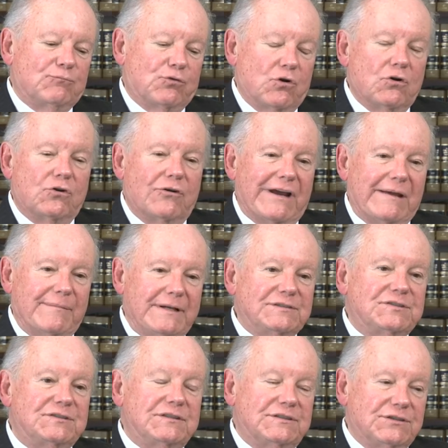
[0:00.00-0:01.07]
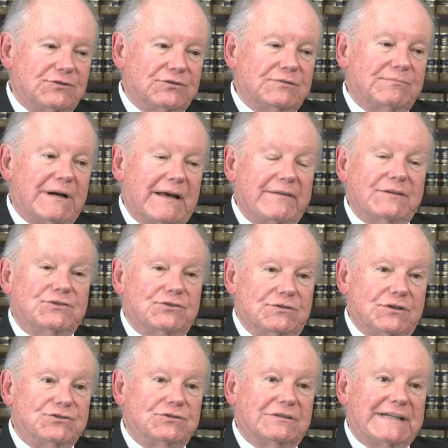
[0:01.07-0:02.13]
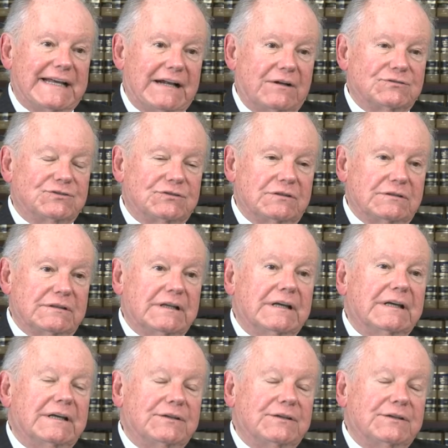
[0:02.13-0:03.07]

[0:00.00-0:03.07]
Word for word: program instituted by the Judicial Council